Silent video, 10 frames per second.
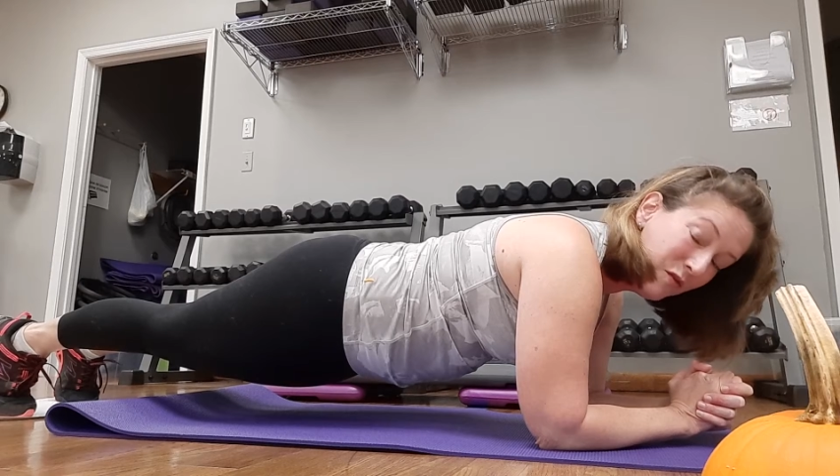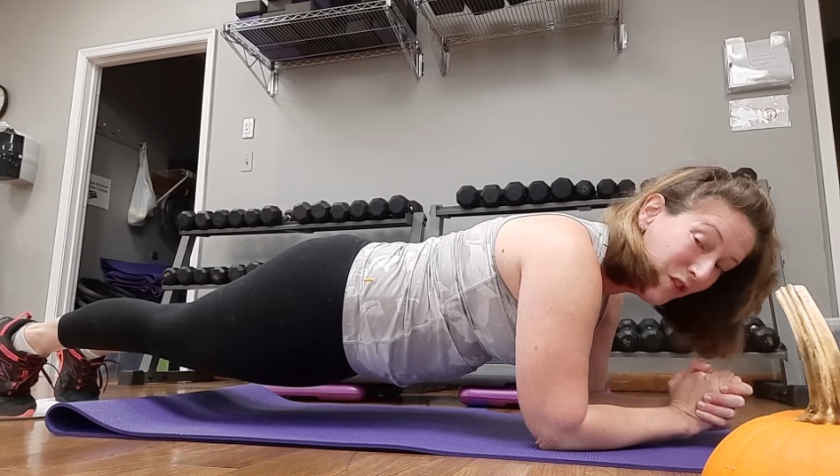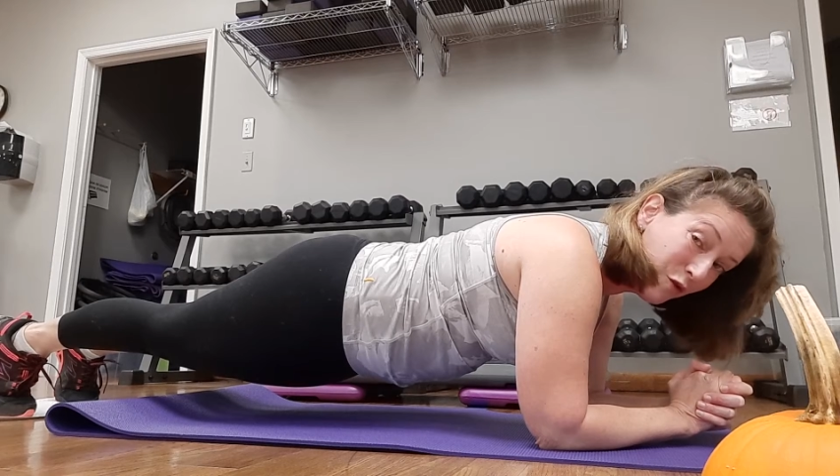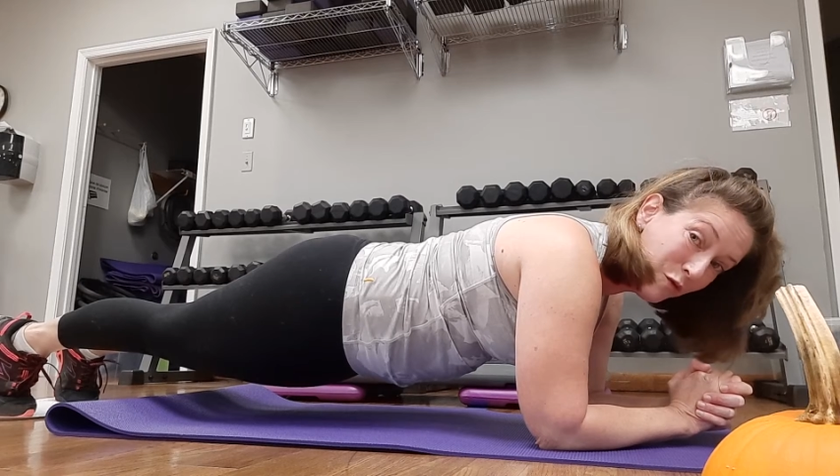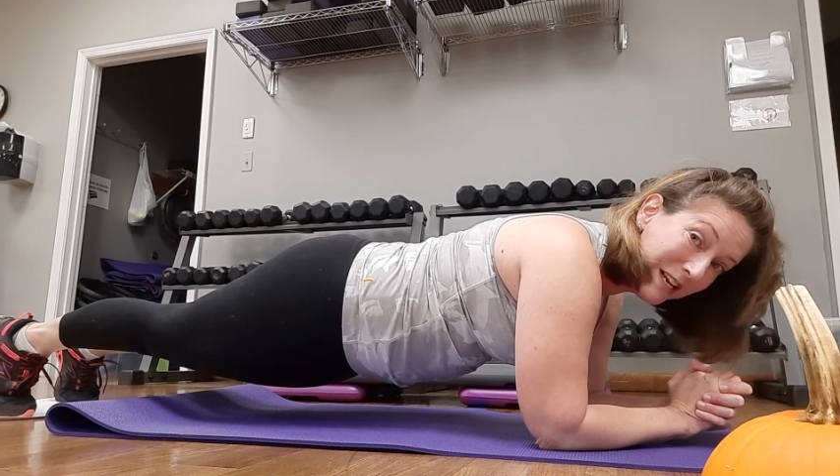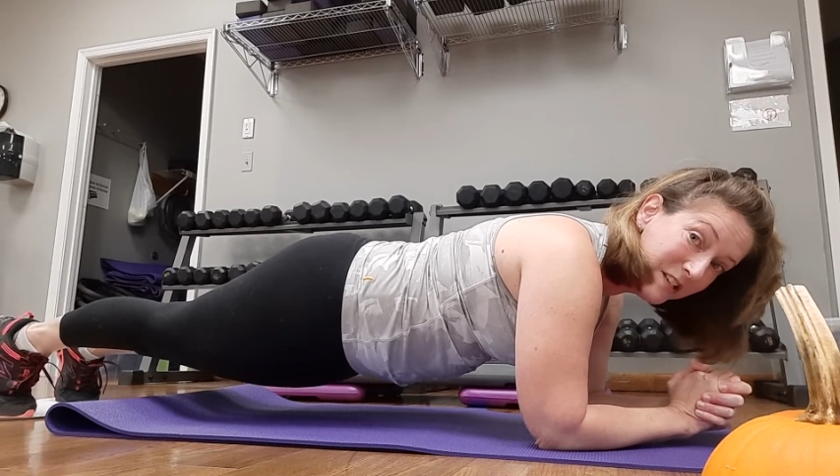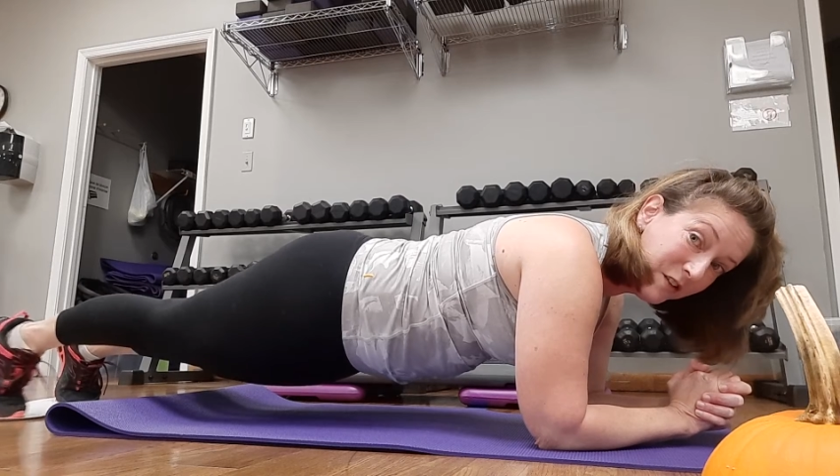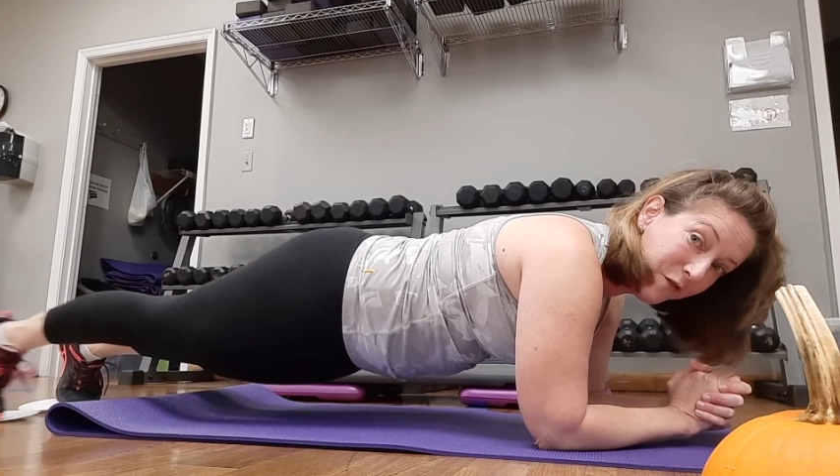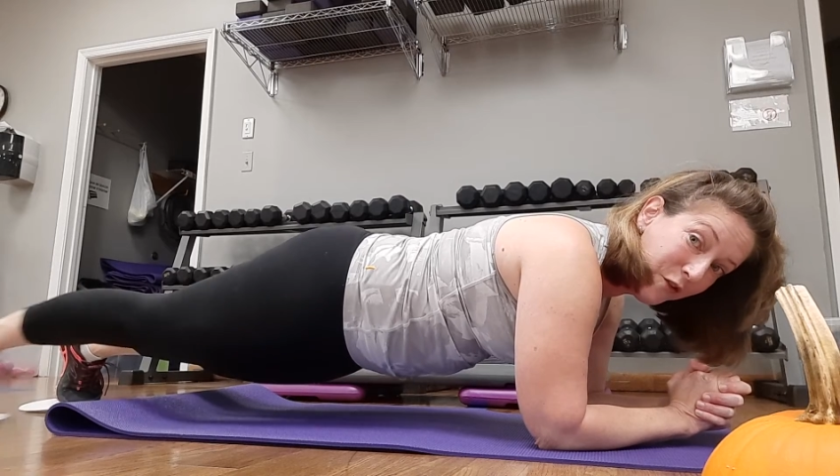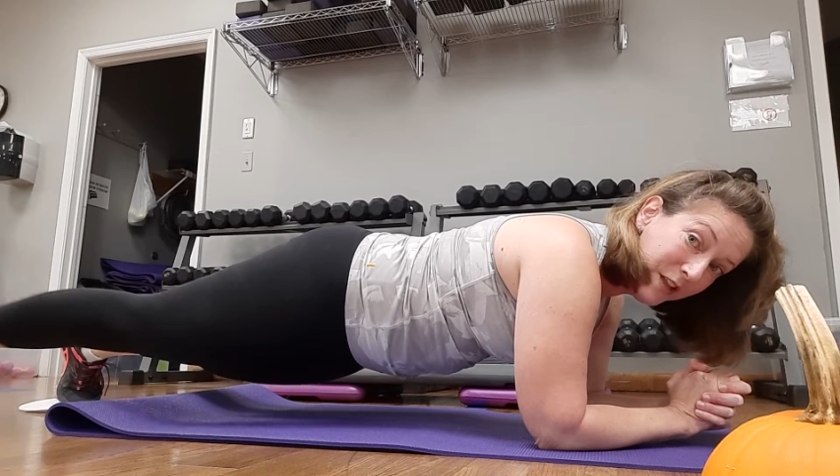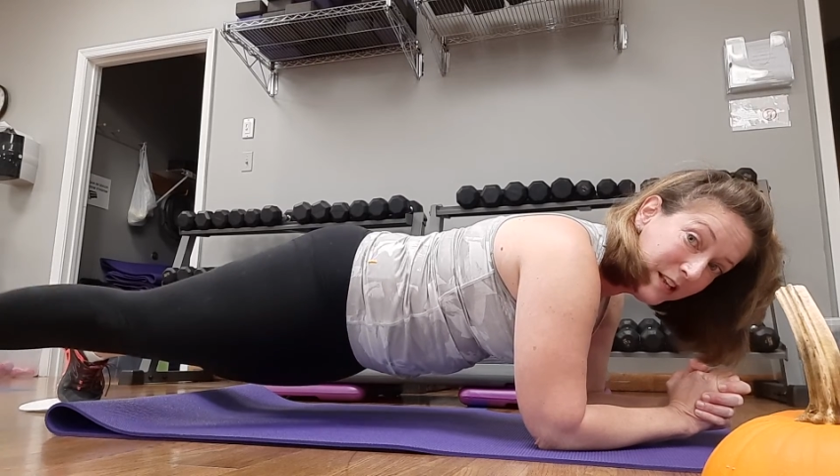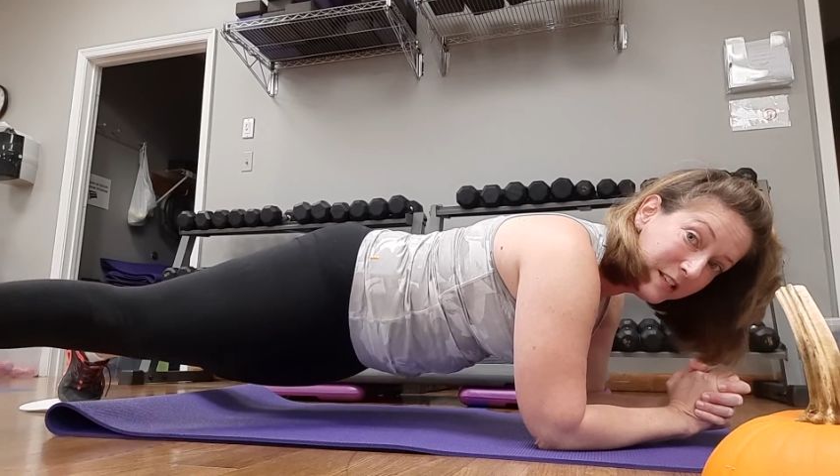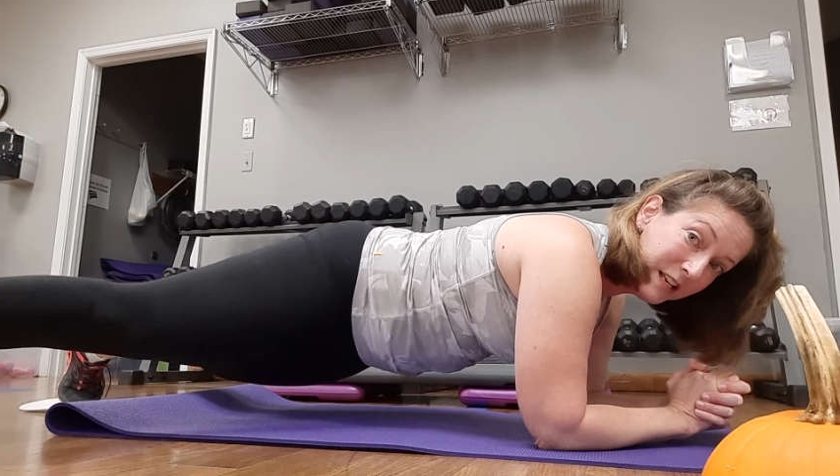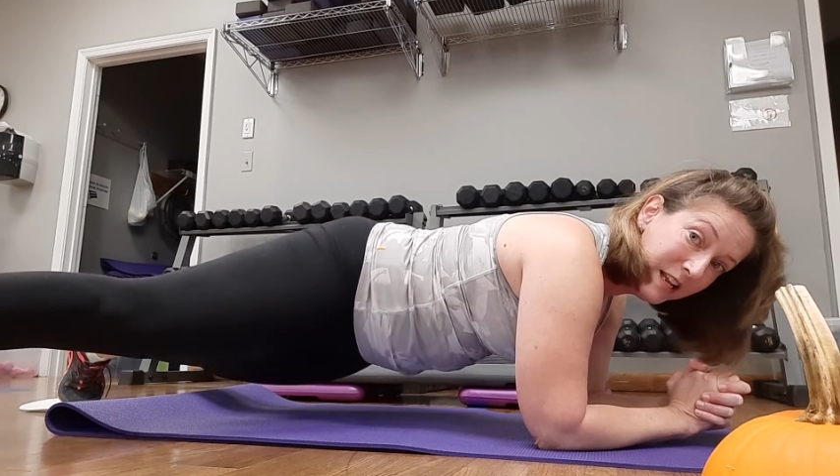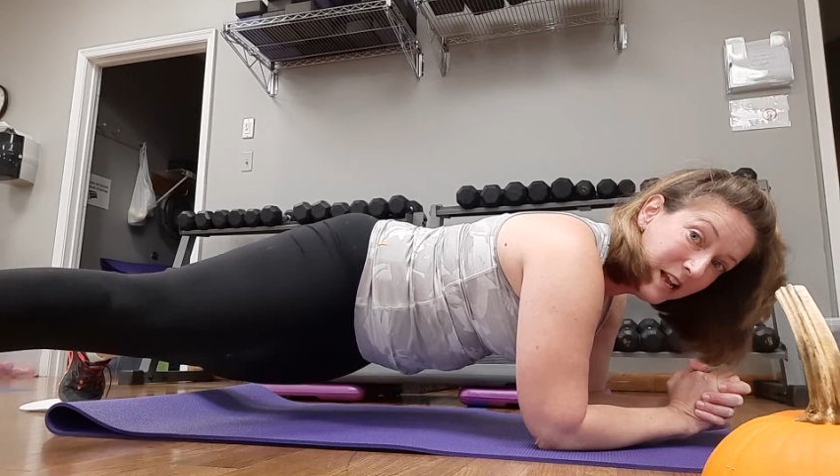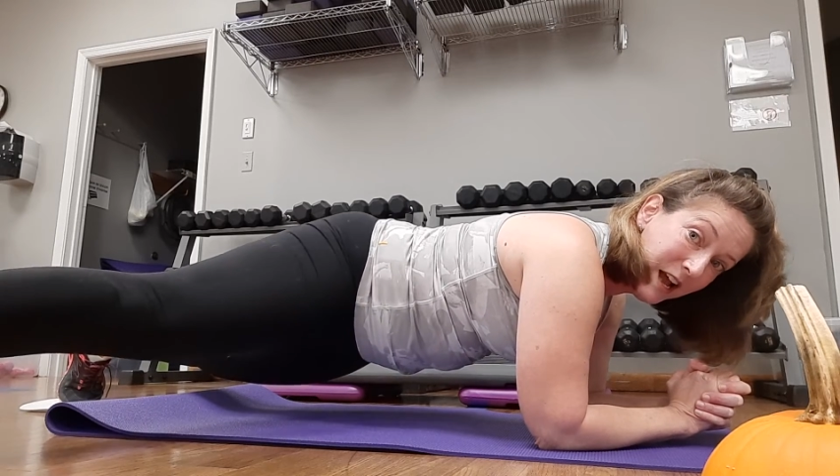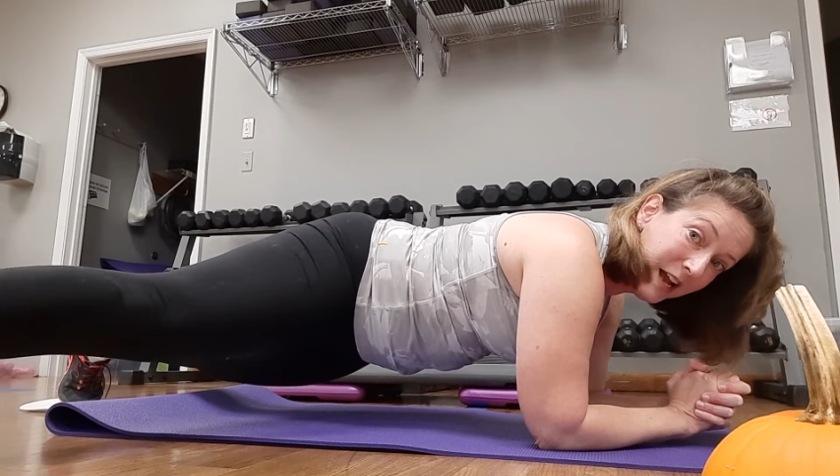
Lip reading: the reason for this,